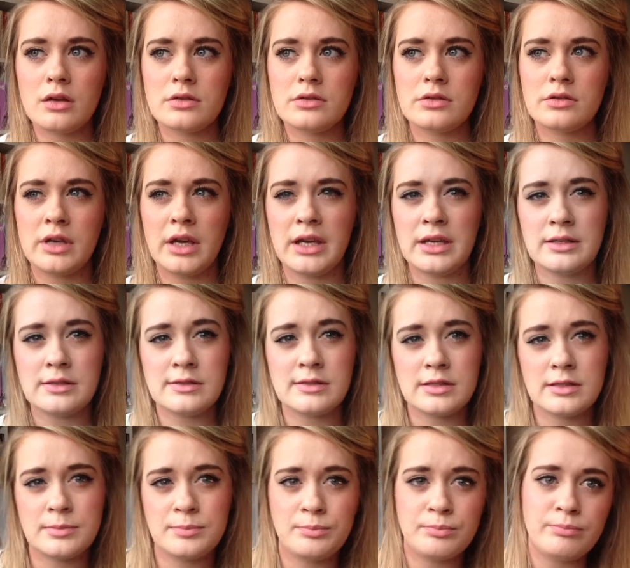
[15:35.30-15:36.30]
they
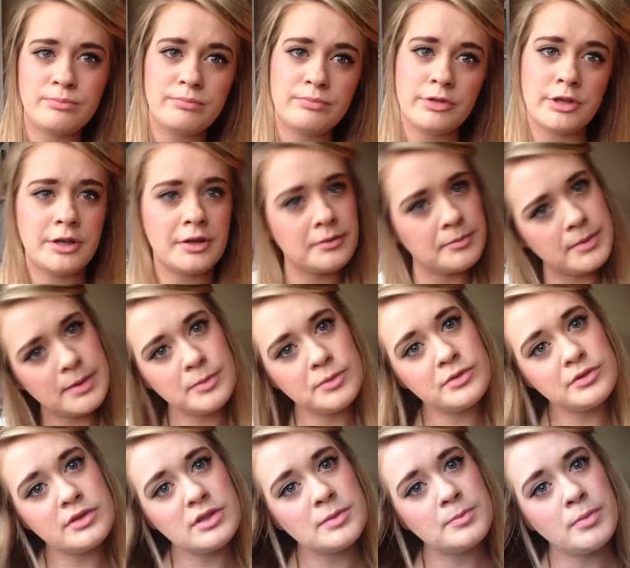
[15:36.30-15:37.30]
inspire? People
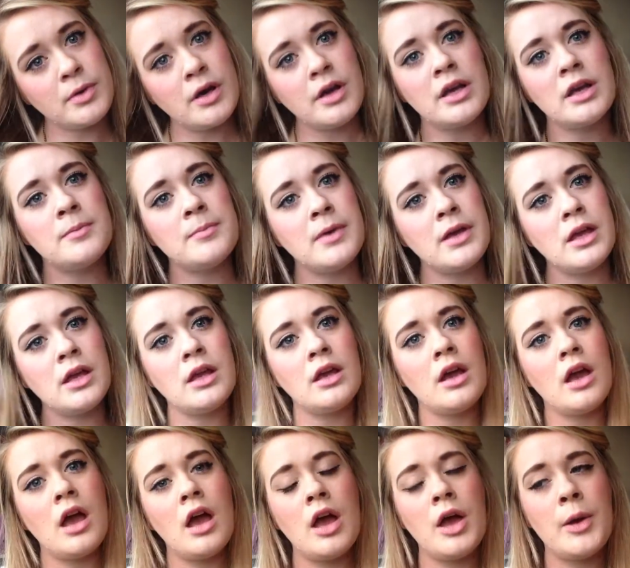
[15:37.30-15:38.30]
inspire me.
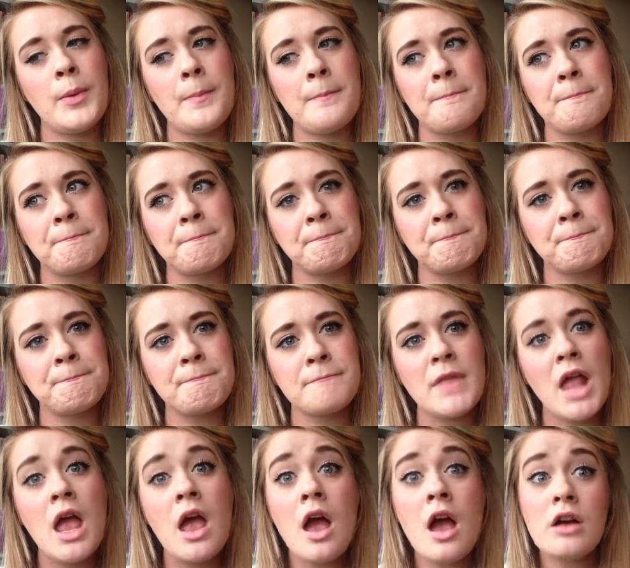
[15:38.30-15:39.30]

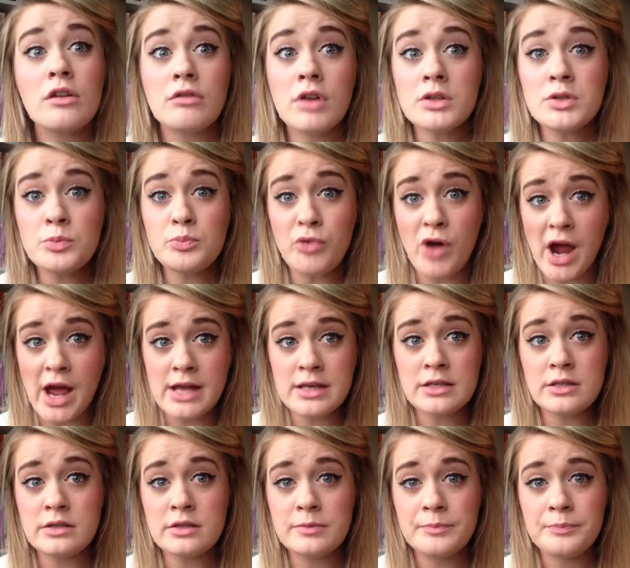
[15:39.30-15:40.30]
Russell
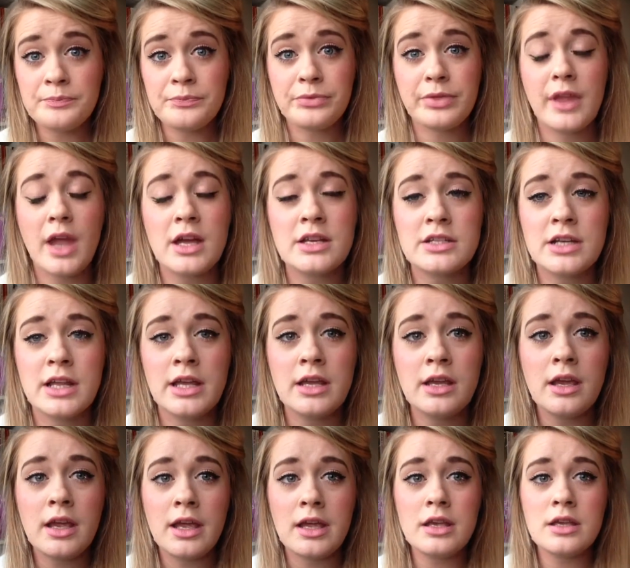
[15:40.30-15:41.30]
Brand,
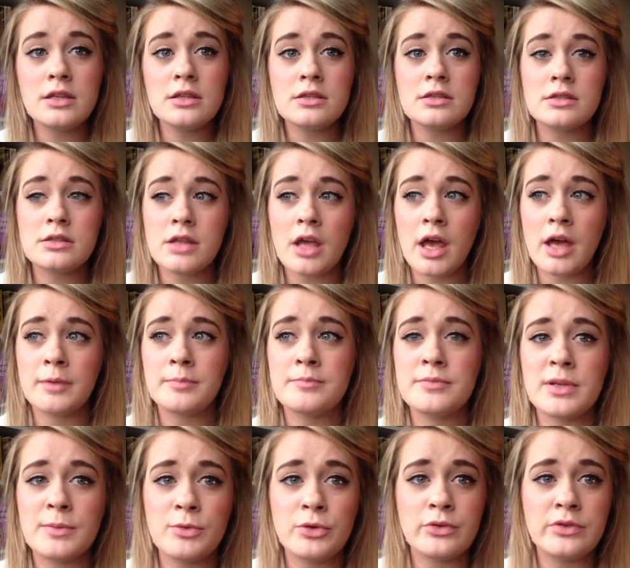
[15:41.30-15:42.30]
actually, he's
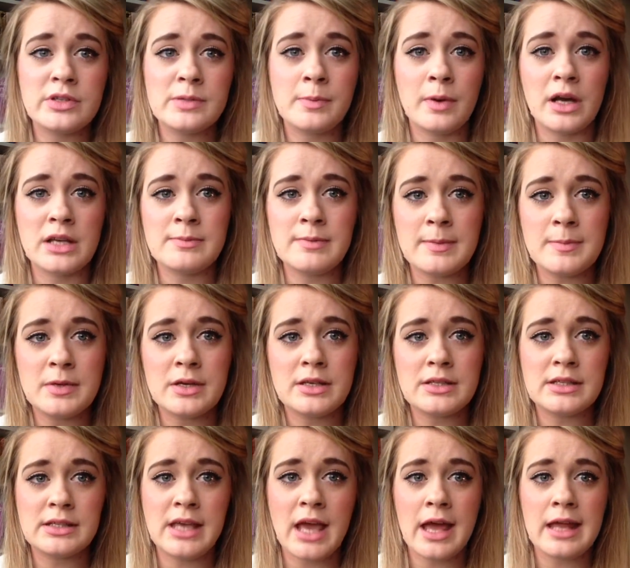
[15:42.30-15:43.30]
someone who inspires me
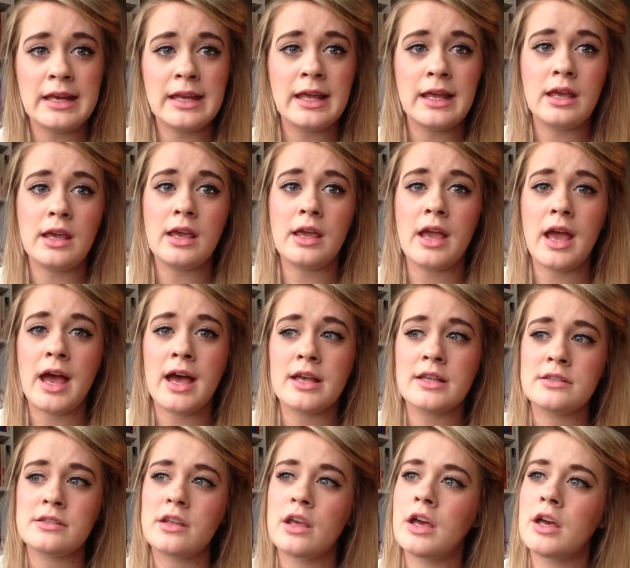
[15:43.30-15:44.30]
because, again, he
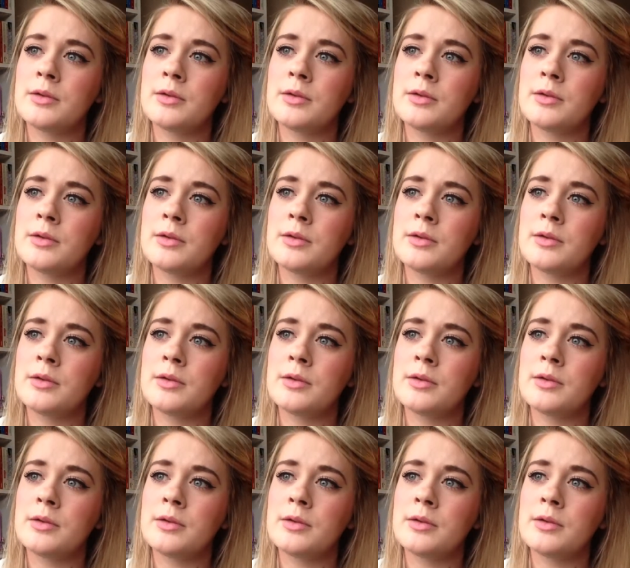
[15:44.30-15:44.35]
has